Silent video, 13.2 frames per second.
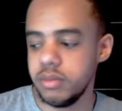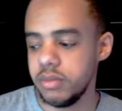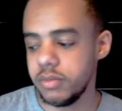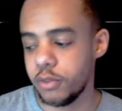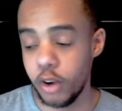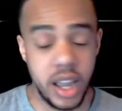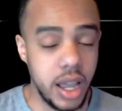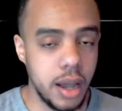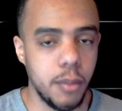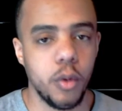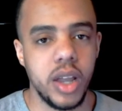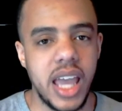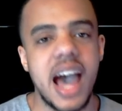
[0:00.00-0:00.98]
for him
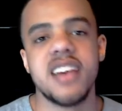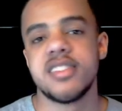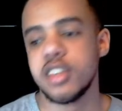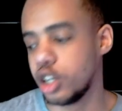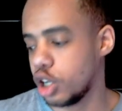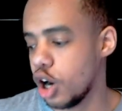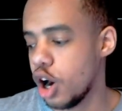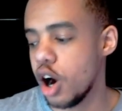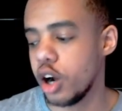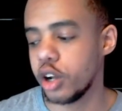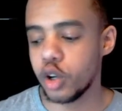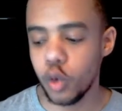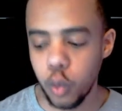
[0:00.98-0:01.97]
where he has to
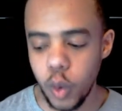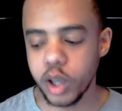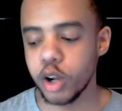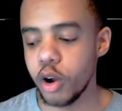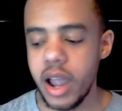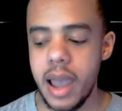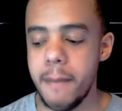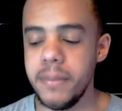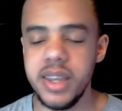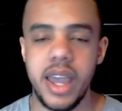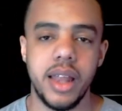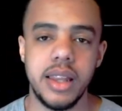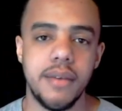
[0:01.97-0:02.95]
guard quicker
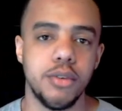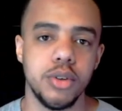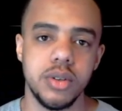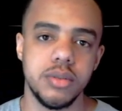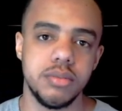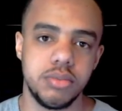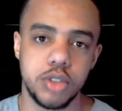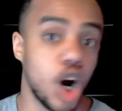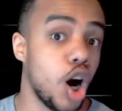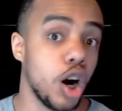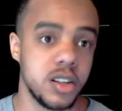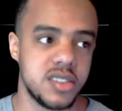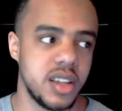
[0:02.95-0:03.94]
NBA level
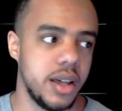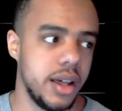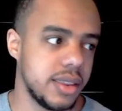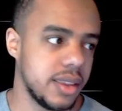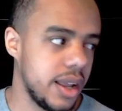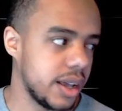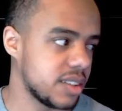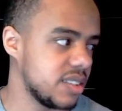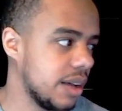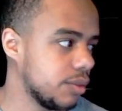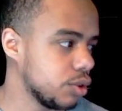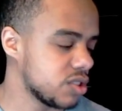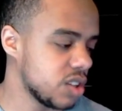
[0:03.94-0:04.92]
guards at the next
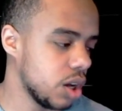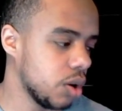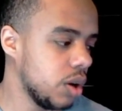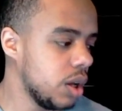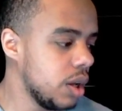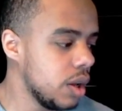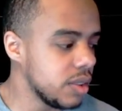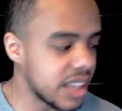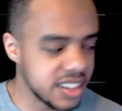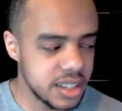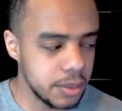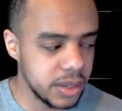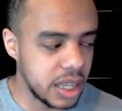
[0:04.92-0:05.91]
level. So that's
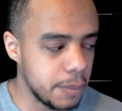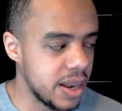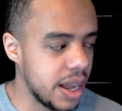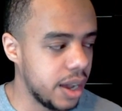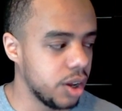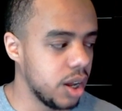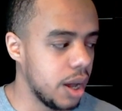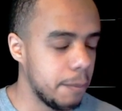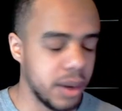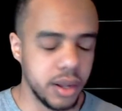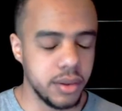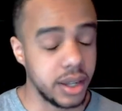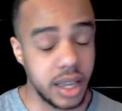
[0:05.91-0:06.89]
something to eye on.
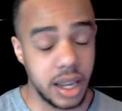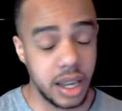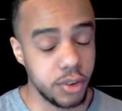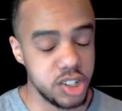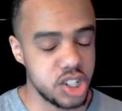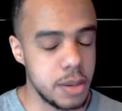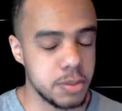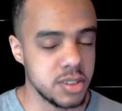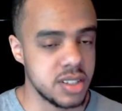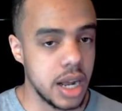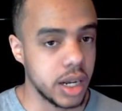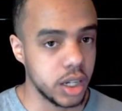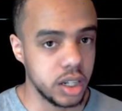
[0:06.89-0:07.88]
But again, if Reed Shepard's
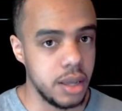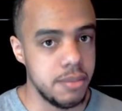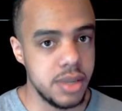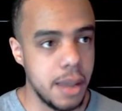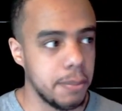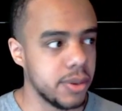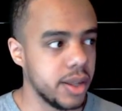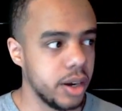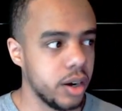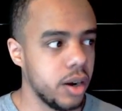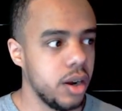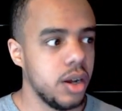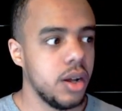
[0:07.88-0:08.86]
not a good NBA
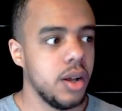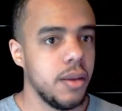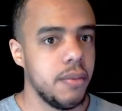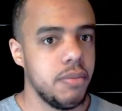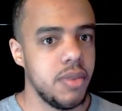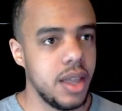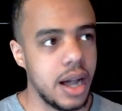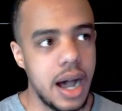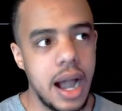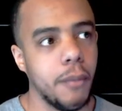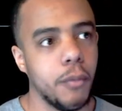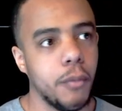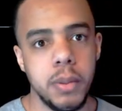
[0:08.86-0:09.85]
player,
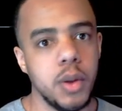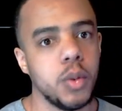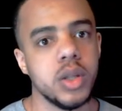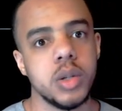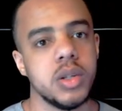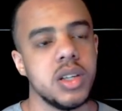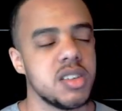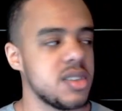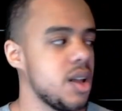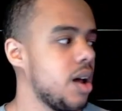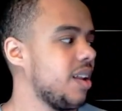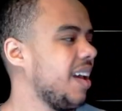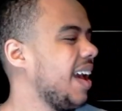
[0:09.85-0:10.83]
I would be really, really
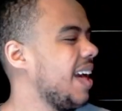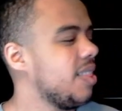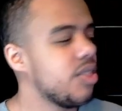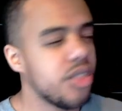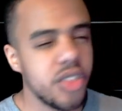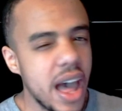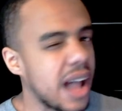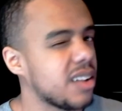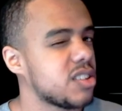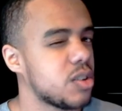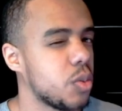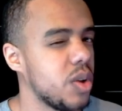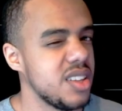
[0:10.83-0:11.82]
stunned. And that's
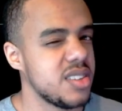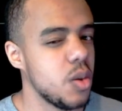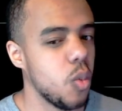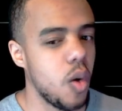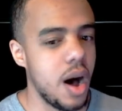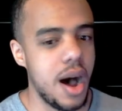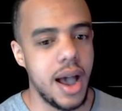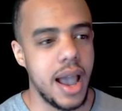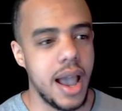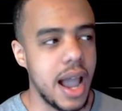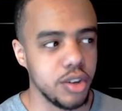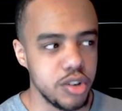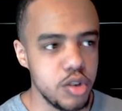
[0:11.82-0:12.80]
the reason why
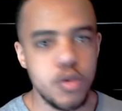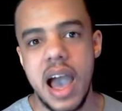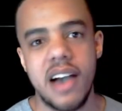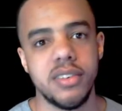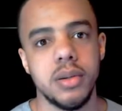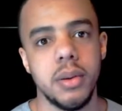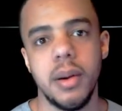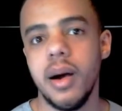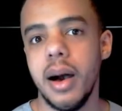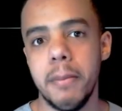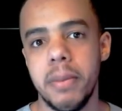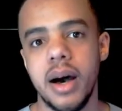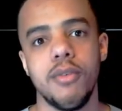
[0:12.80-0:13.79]
I do have him
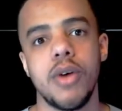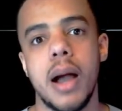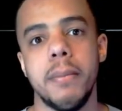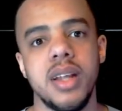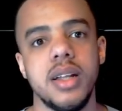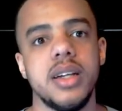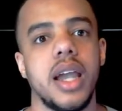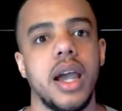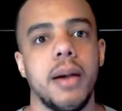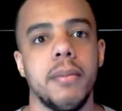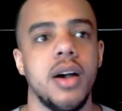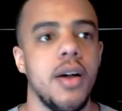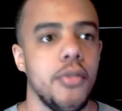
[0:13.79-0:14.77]
above Rob
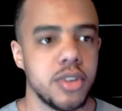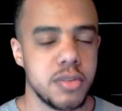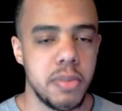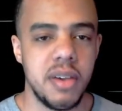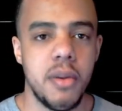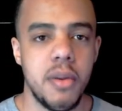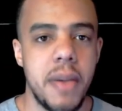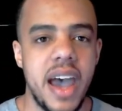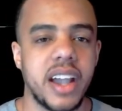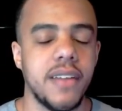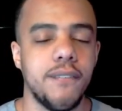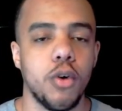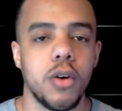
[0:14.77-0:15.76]
Dillingham. There's a bit of a back
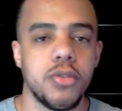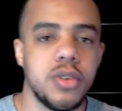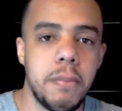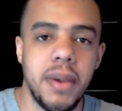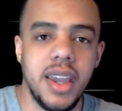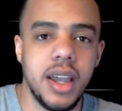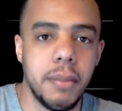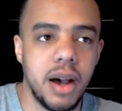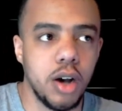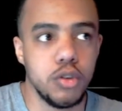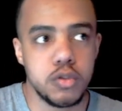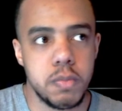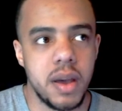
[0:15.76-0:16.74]
and forth debate about
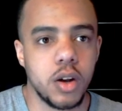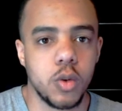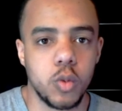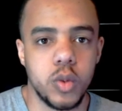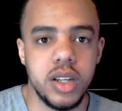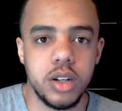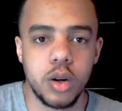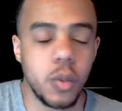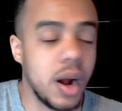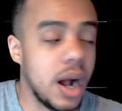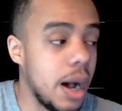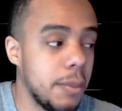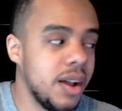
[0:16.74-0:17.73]
who's better, Reed or
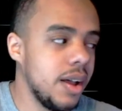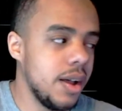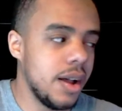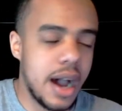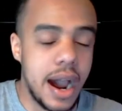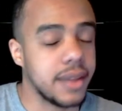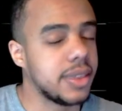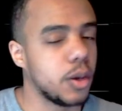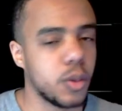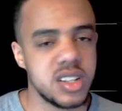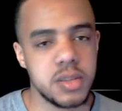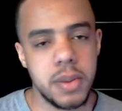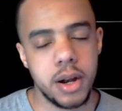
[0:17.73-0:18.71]
Rob. I think
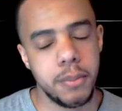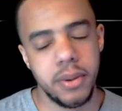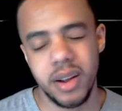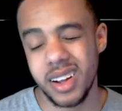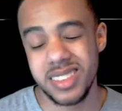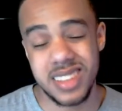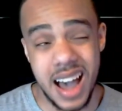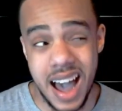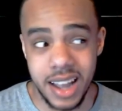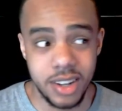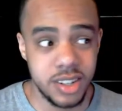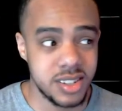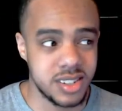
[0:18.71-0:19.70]
Reed's a better player
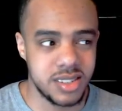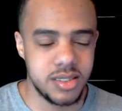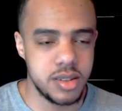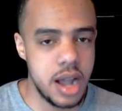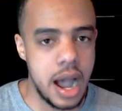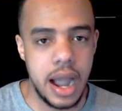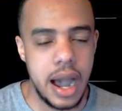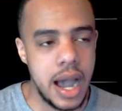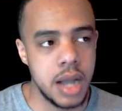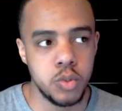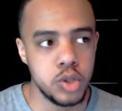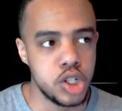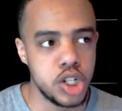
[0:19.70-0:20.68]
because I
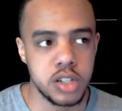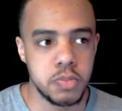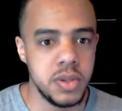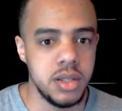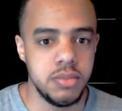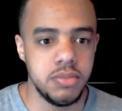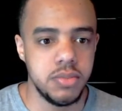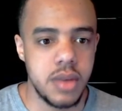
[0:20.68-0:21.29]
would just be